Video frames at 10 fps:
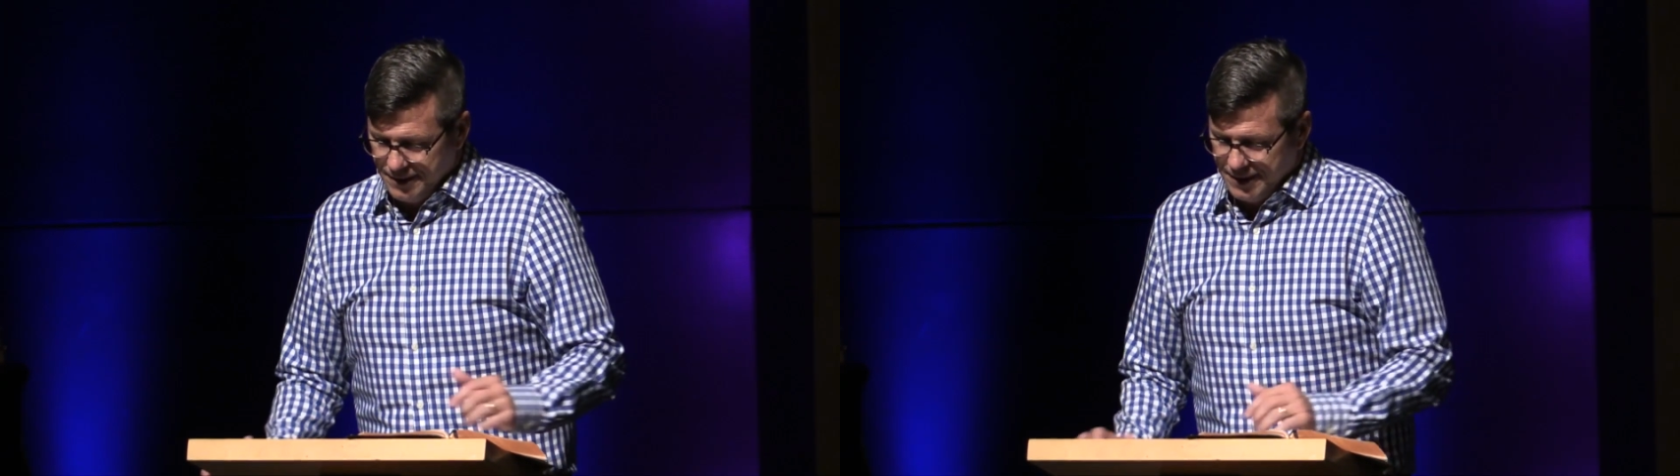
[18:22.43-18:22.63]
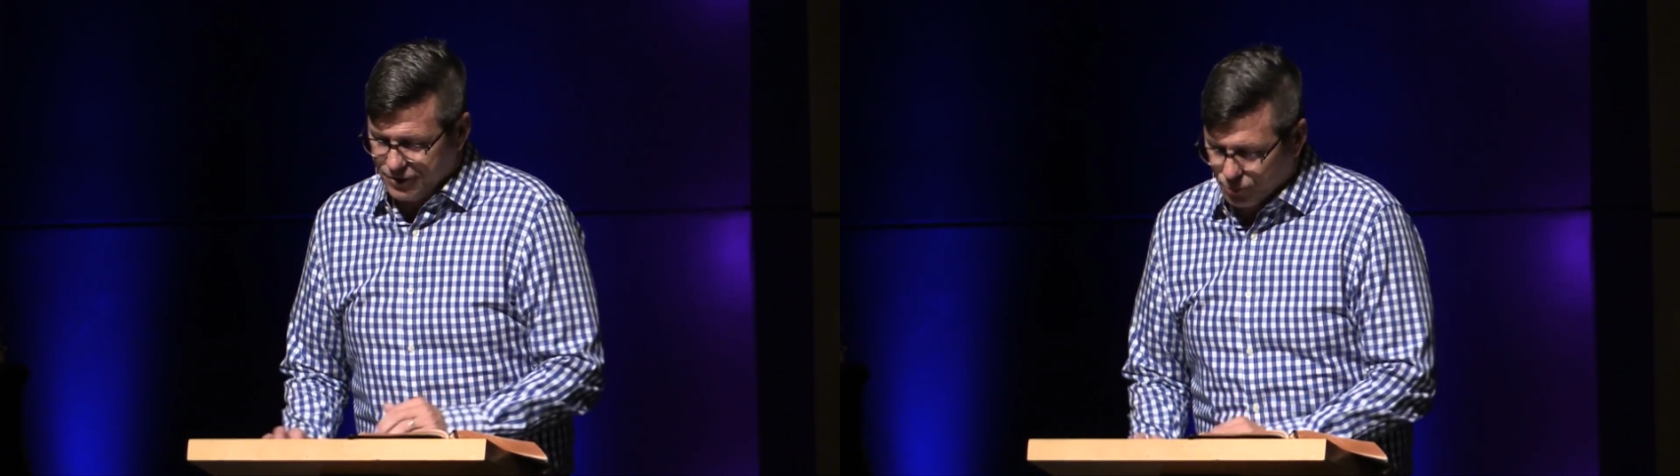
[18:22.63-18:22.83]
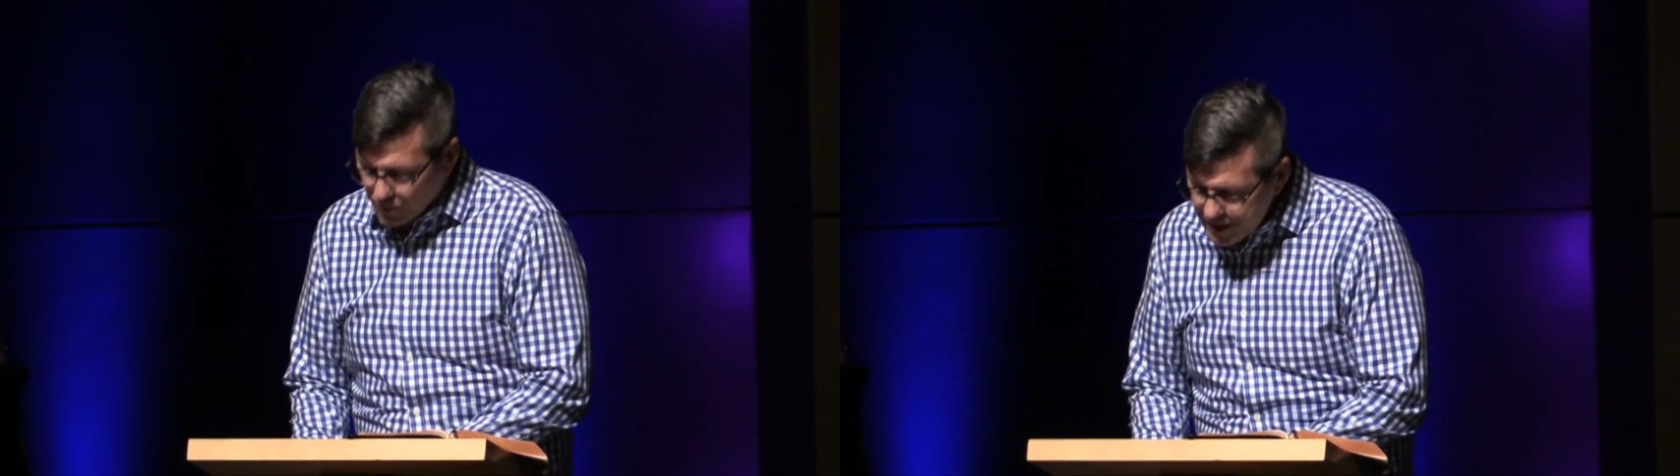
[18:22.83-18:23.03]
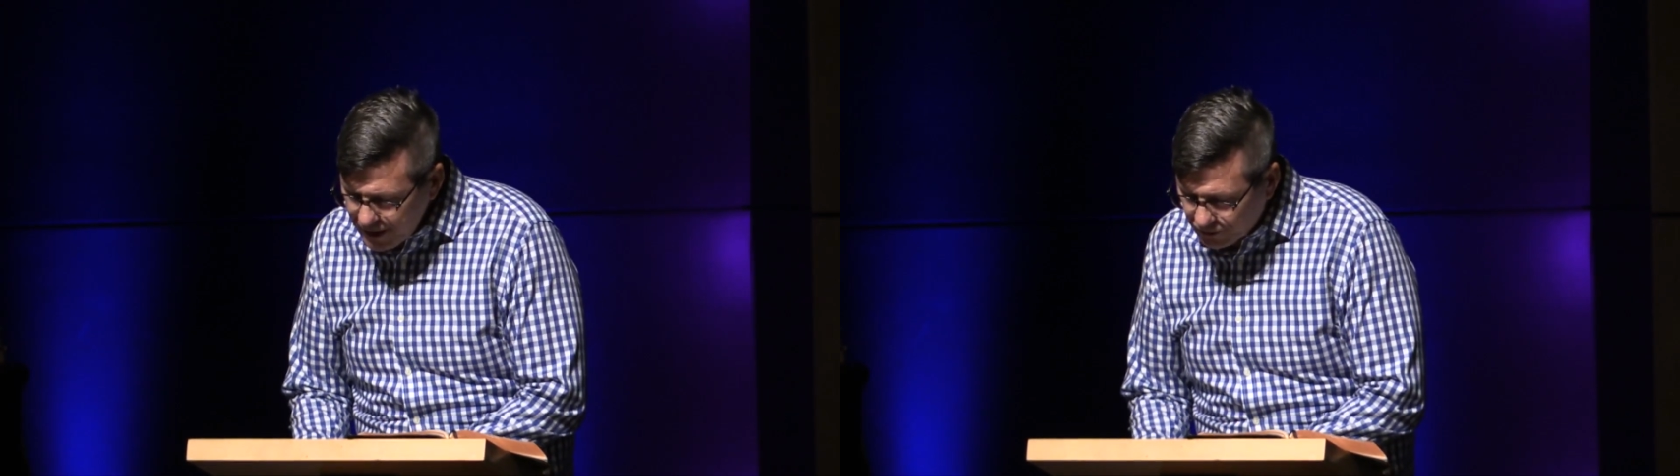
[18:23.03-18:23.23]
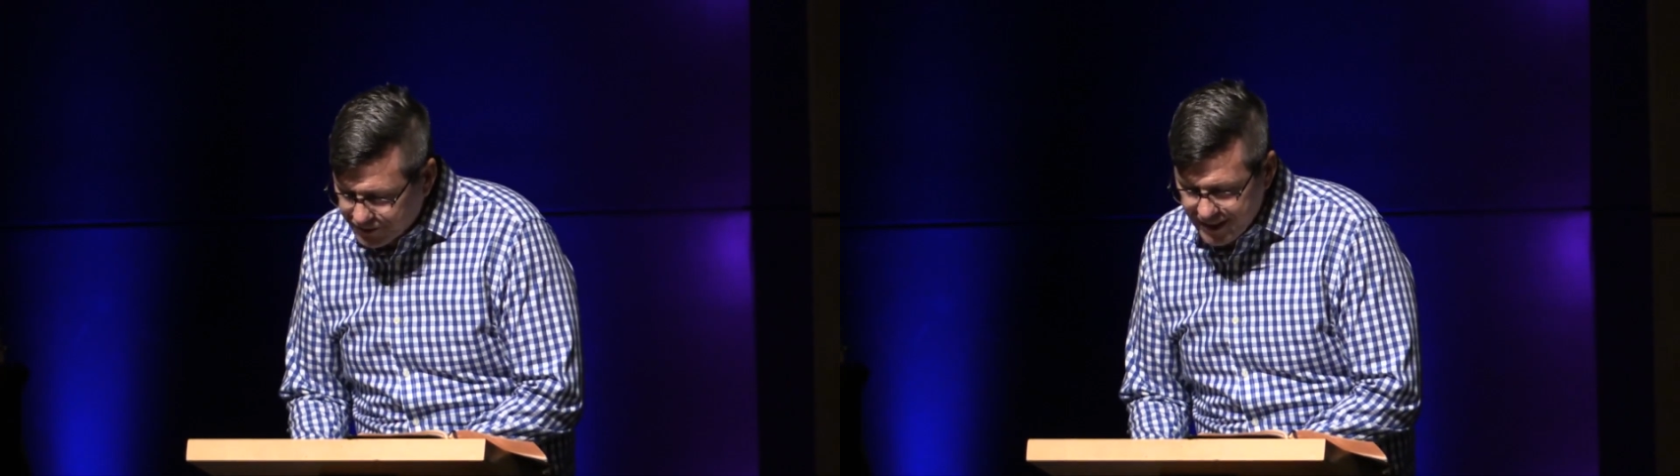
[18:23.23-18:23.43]
It's
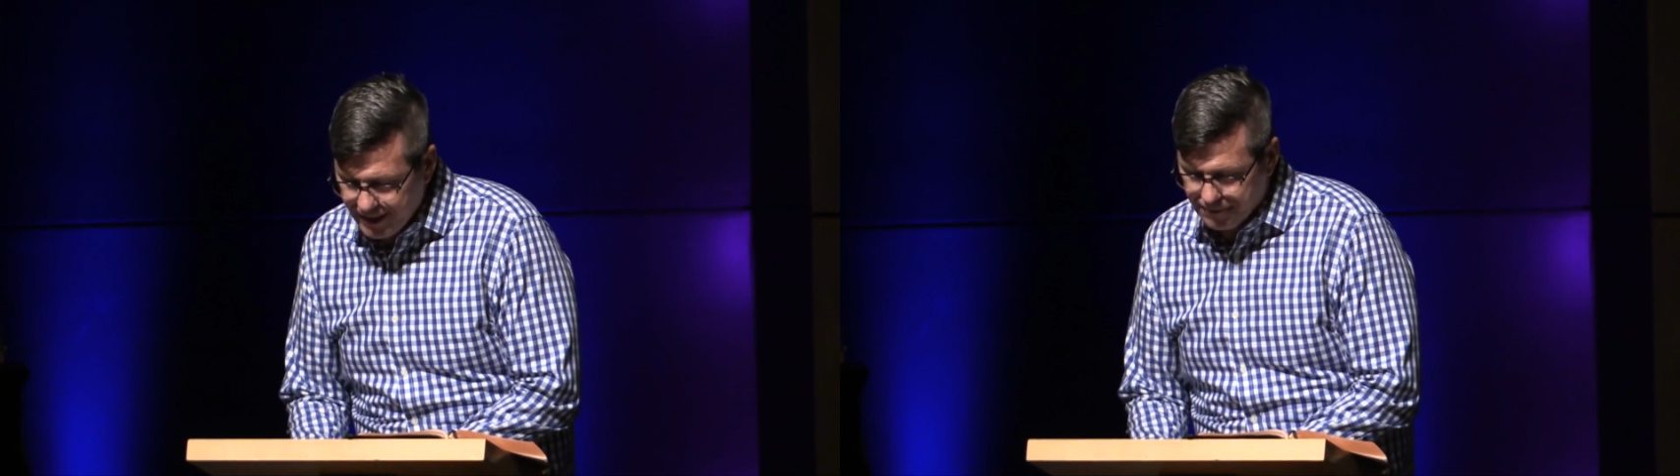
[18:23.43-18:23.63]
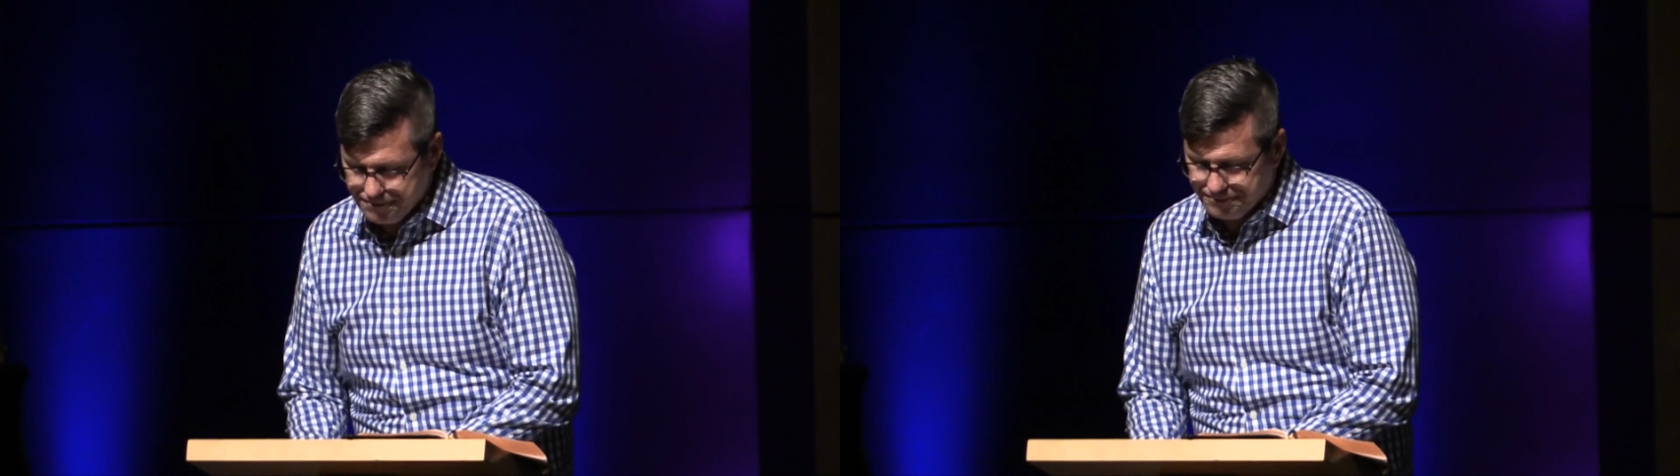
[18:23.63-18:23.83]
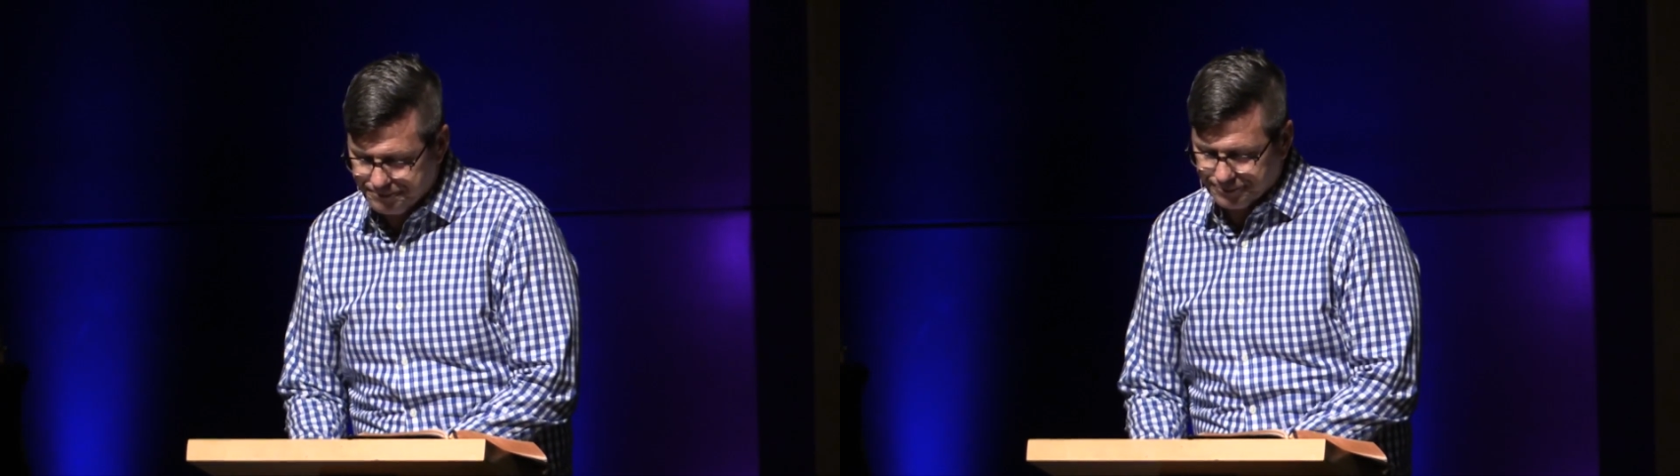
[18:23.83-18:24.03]
real to him.